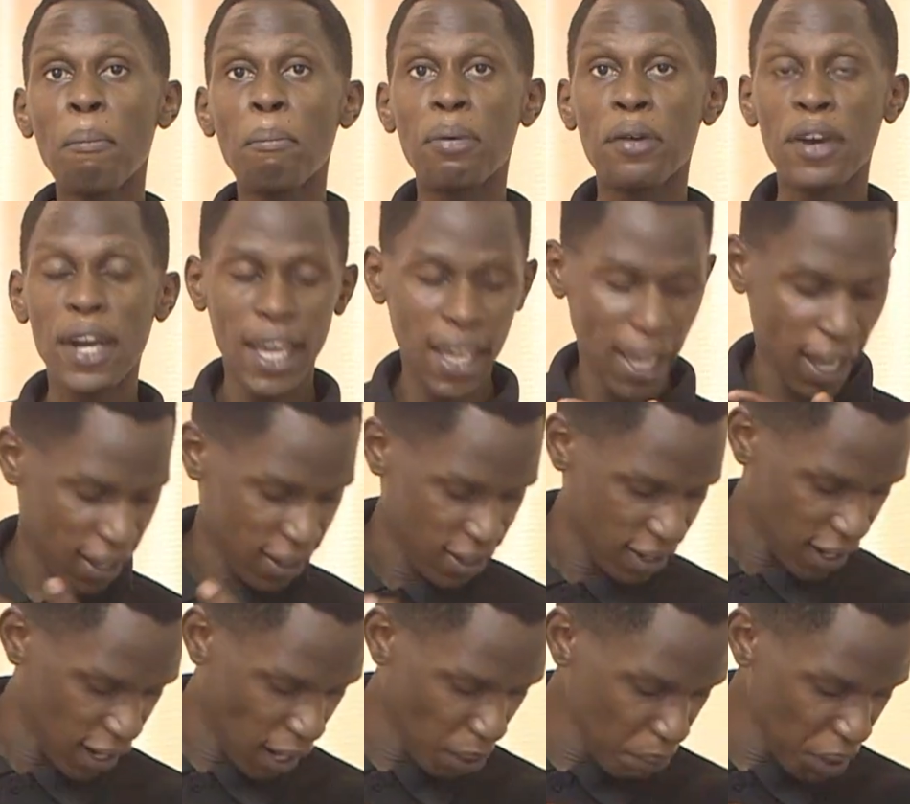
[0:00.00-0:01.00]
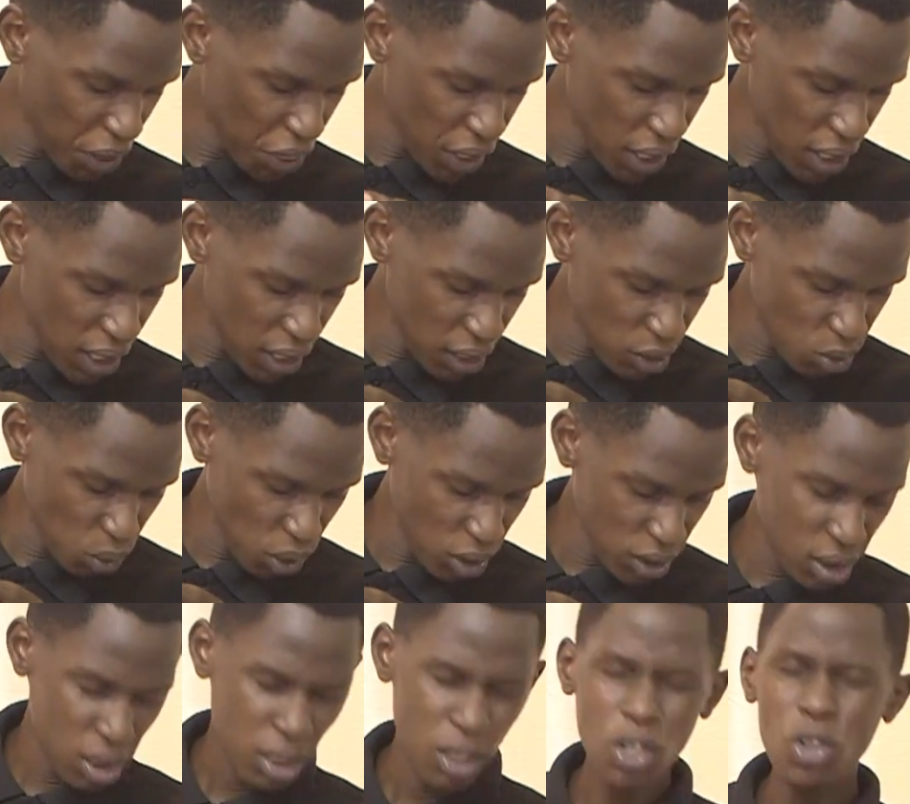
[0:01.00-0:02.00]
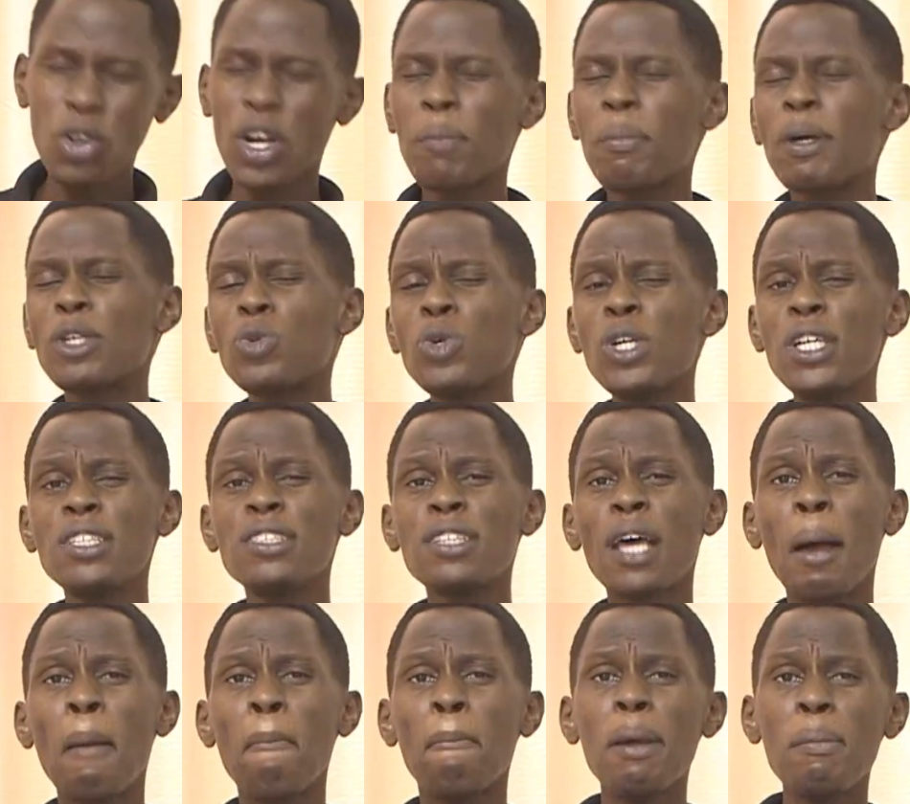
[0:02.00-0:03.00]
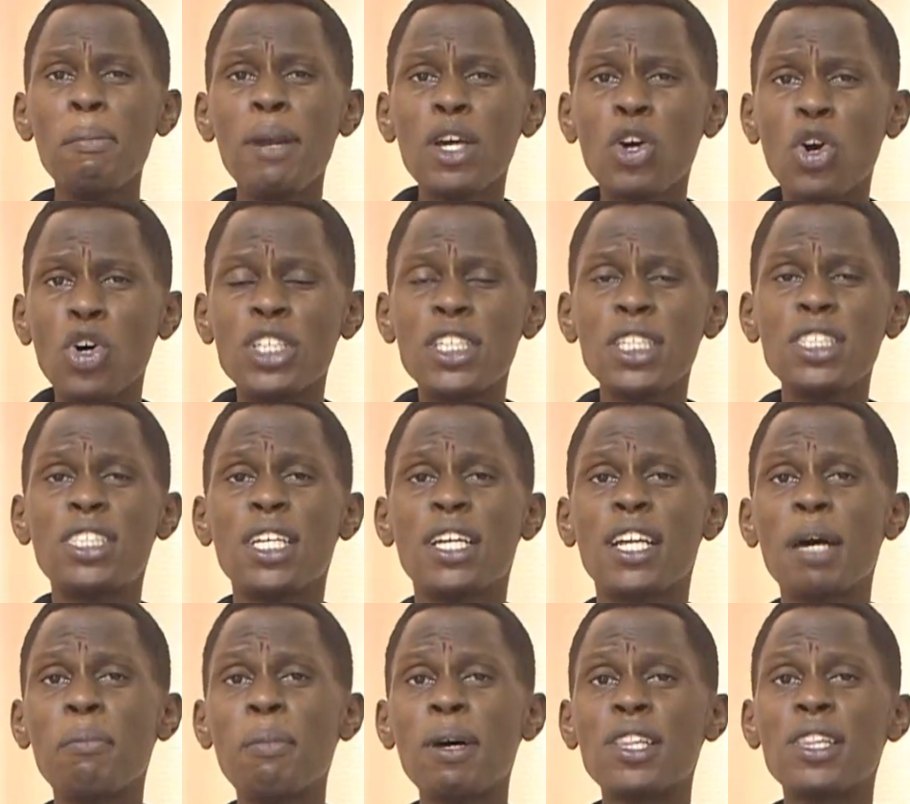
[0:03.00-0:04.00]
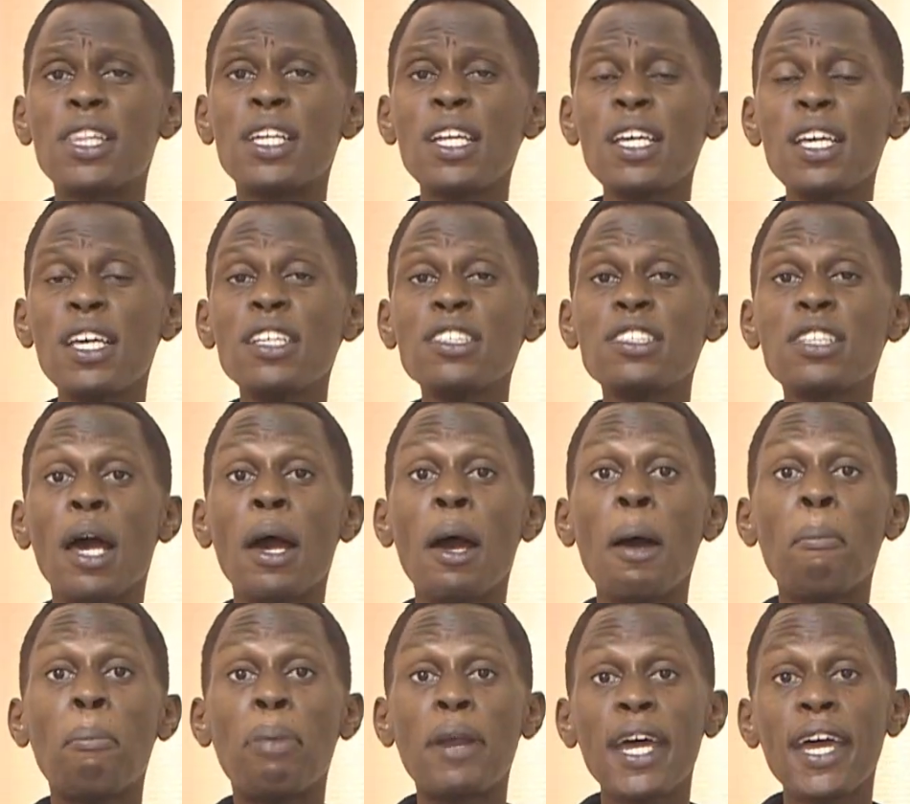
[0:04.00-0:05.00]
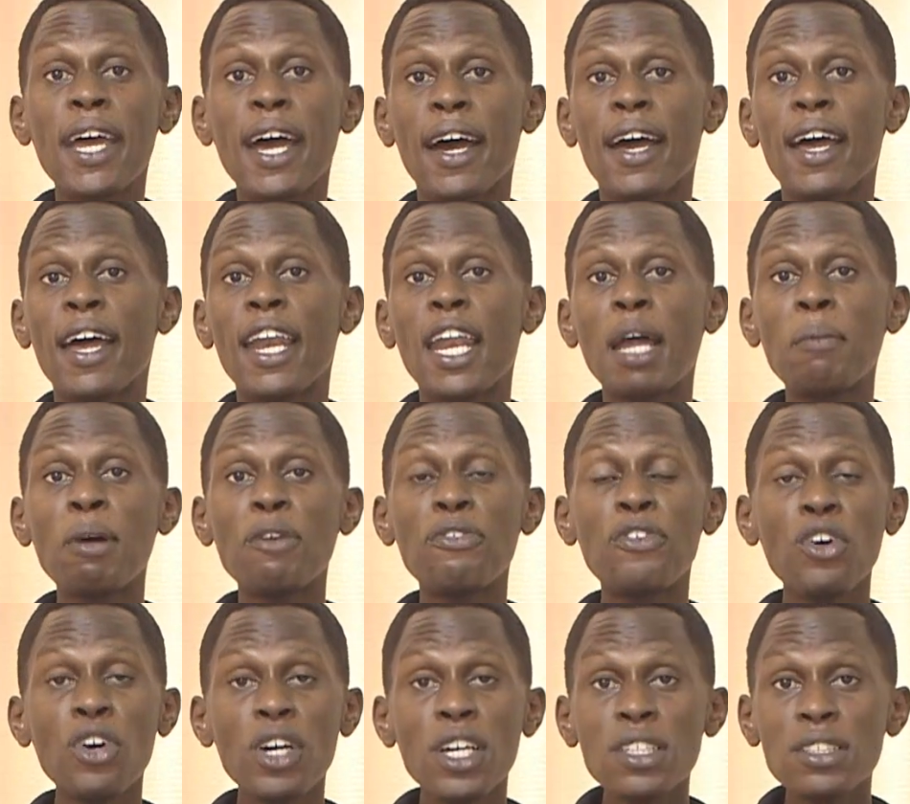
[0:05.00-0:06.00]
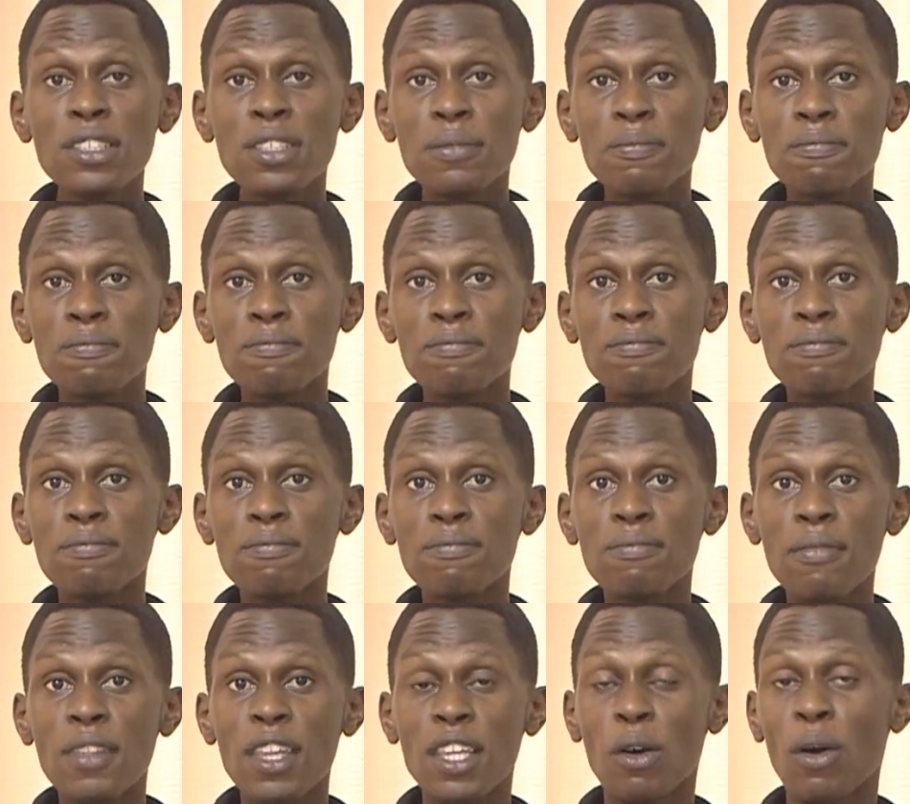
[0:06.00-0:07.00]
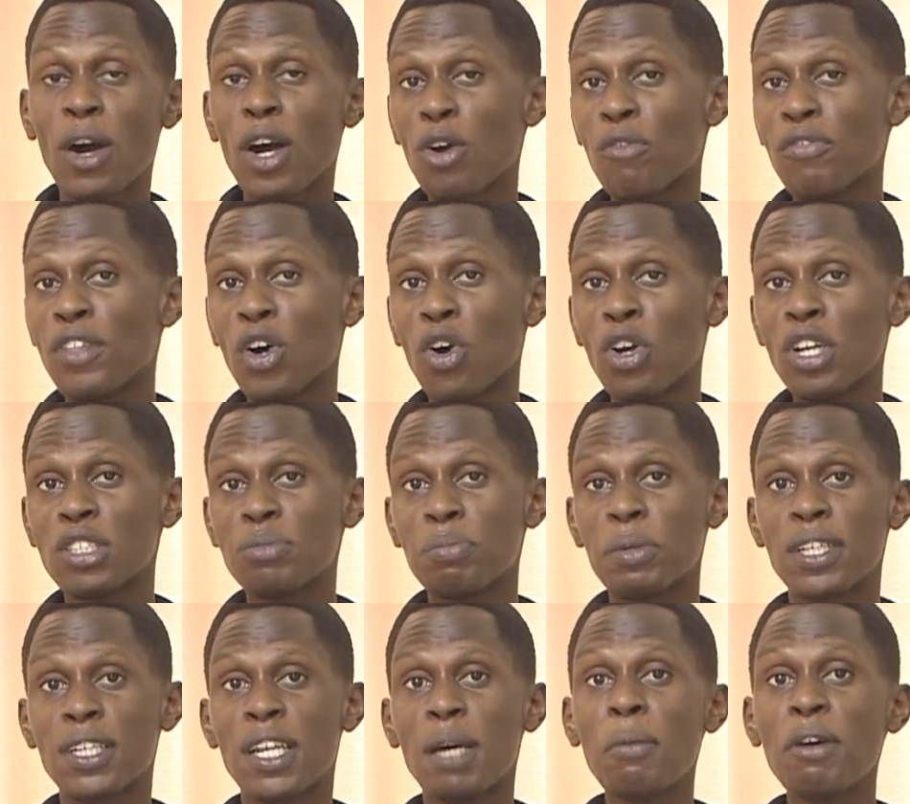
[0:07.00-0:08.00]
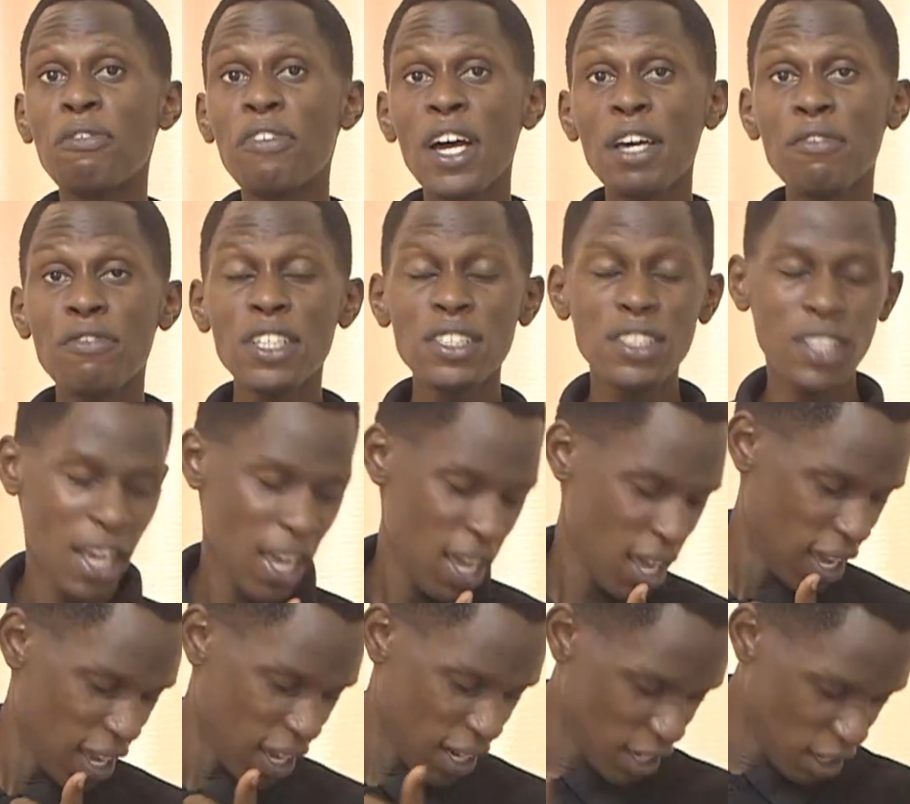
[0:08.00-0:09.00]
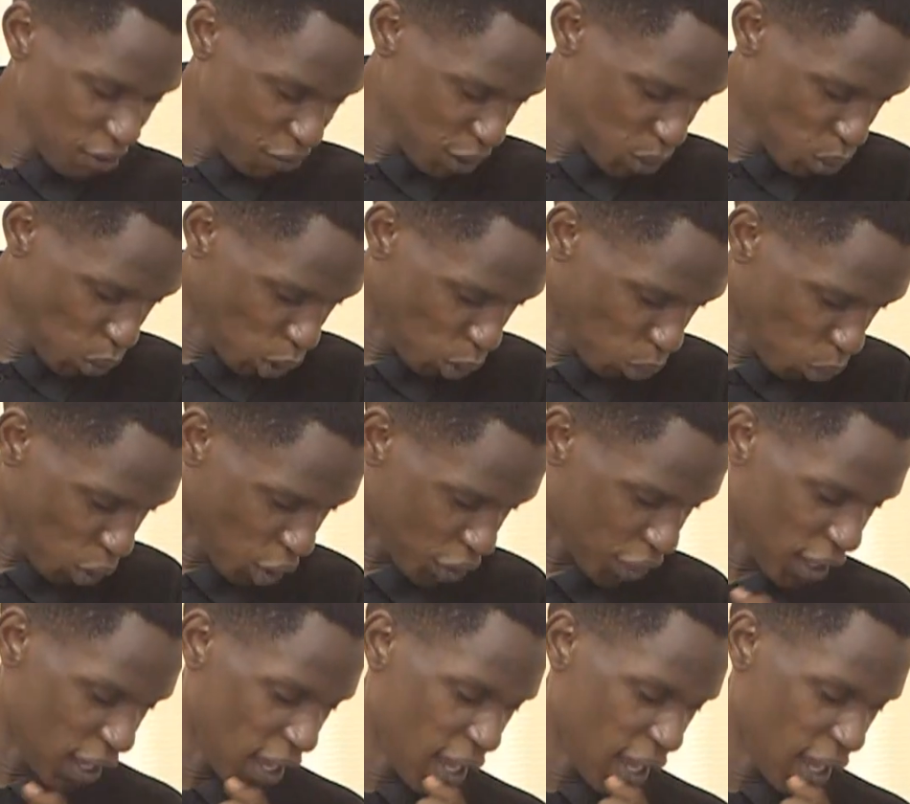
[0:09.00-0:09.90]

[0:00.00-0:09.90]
Prayer. Number 3 is what? No, number 2 is biblical teaching. Number 3 is prayer. Number 4 is the work of the Holy Spirit. Number 5 is individual worth.